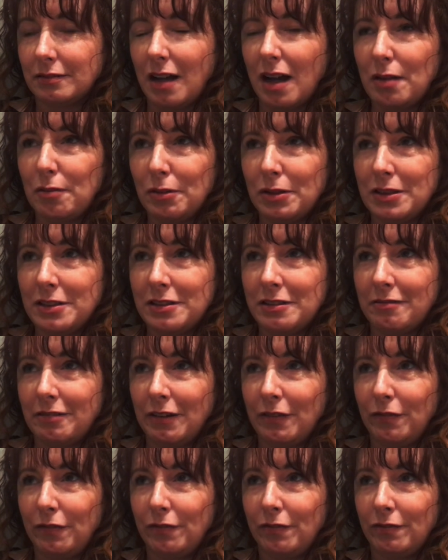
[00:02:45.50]
I wonder
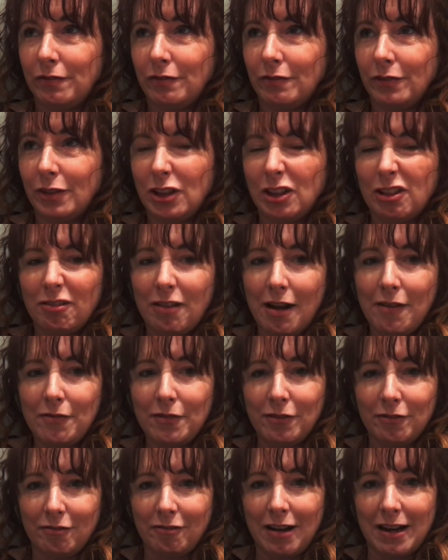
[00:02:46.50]
if you're
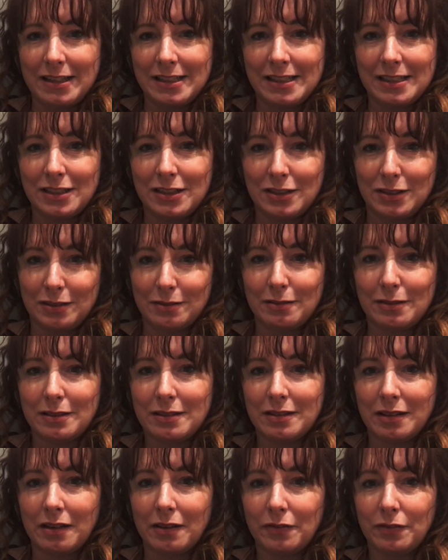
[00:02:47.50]
ever ready to do
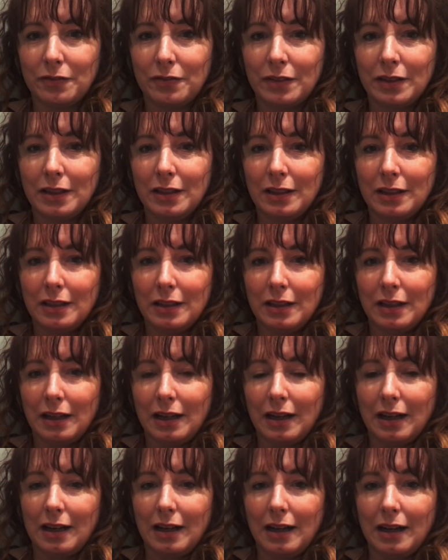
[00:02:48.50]
stuff.
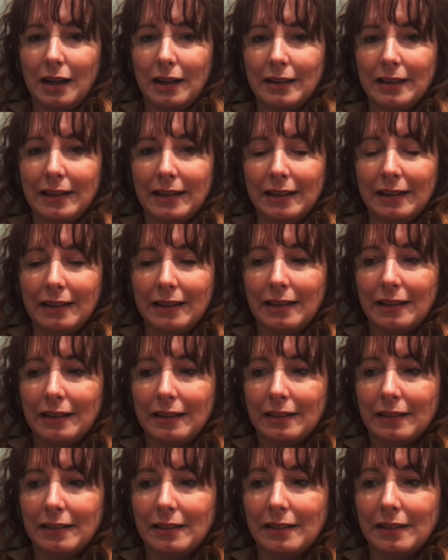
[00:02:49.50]
I think
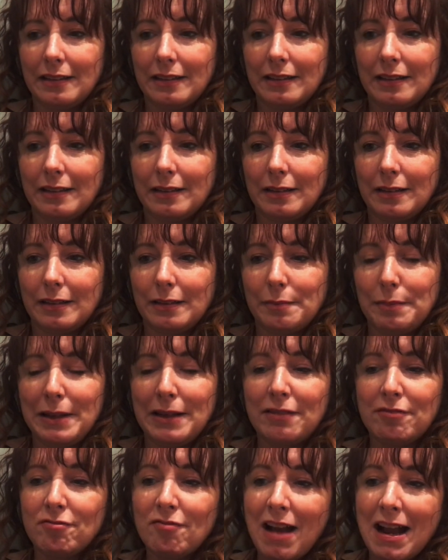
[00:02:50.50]

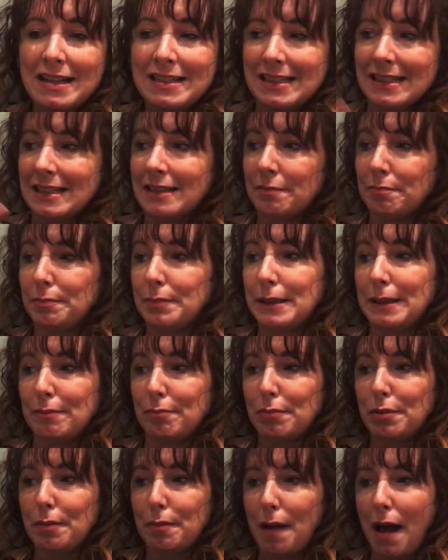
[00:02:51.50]
being ready and being
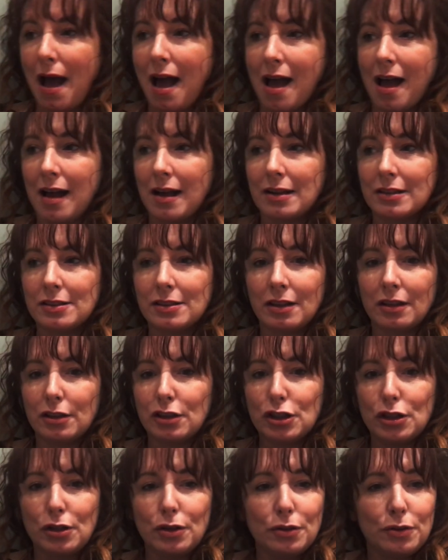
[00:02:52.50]
prepared are
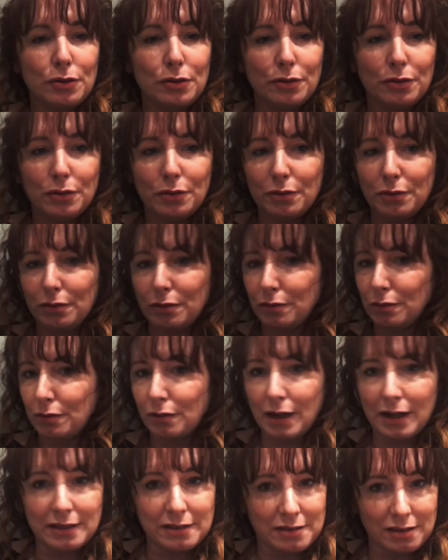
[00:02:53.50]

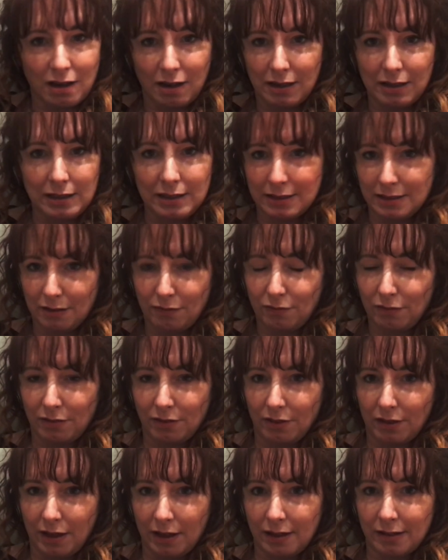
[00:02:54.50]
two entirely
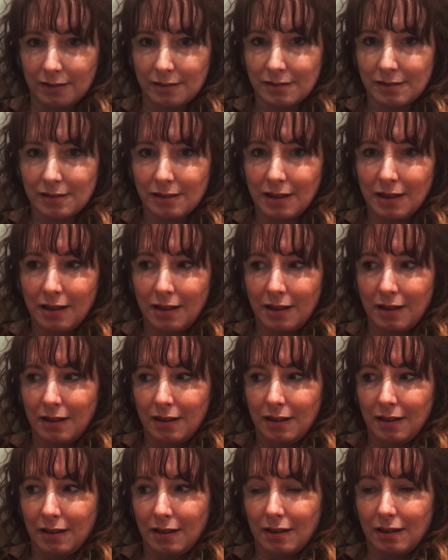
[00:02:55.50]
different things.
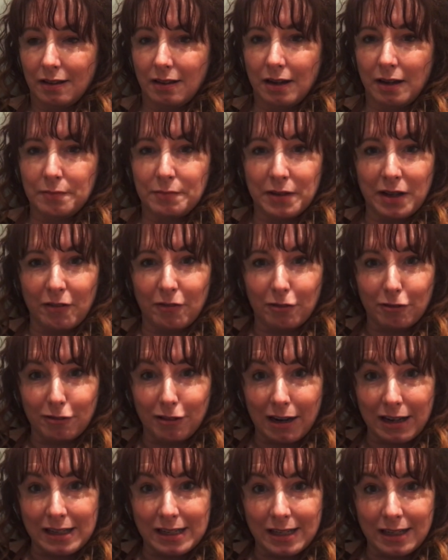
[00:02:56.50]
I'm never
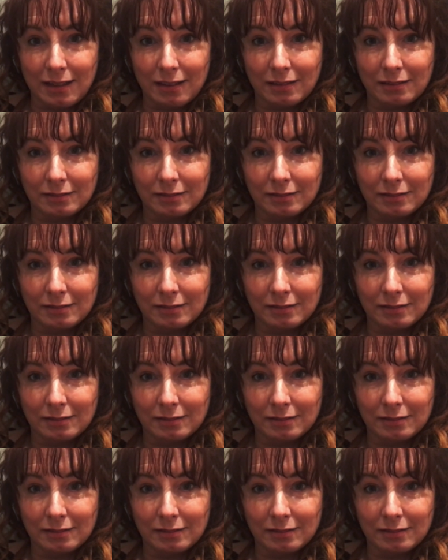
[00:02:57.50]
ready.